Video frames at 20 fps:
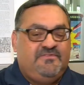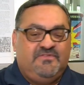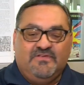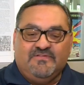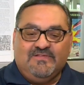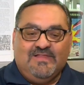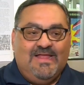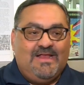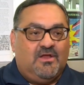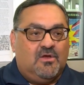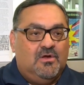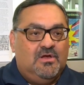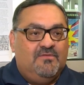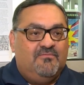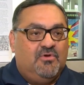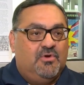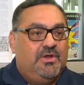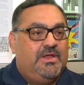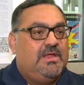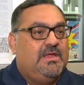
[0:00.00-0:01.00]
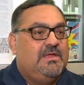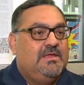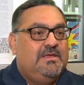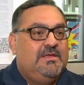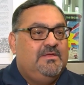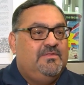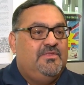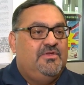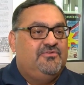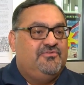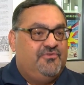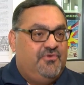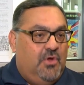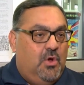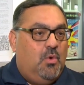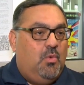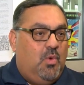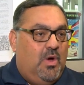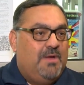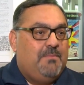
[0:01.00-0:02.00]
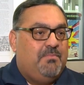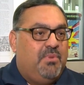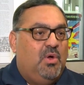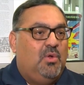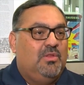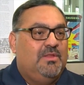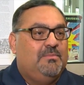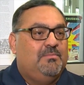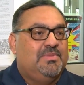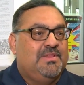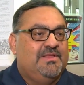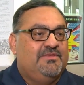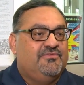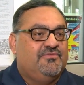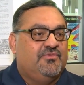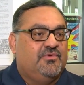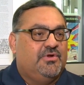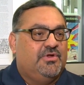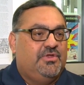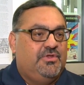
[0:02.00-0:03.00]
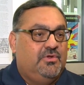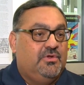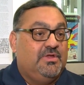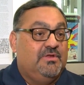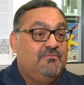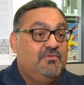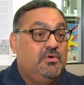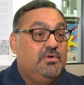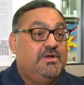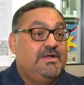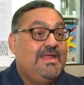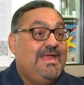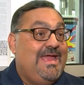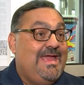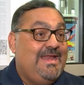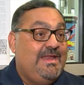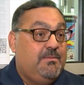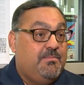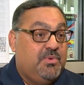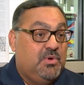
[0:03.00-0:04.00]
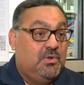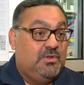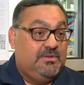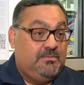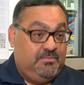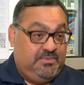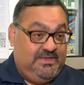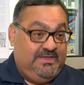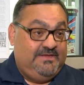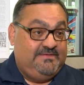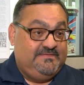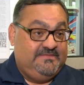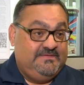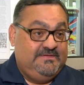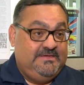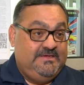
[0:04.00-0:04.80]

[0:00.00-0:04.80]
Just like early voting, there's no one polling place for you. You can vote at any polling place.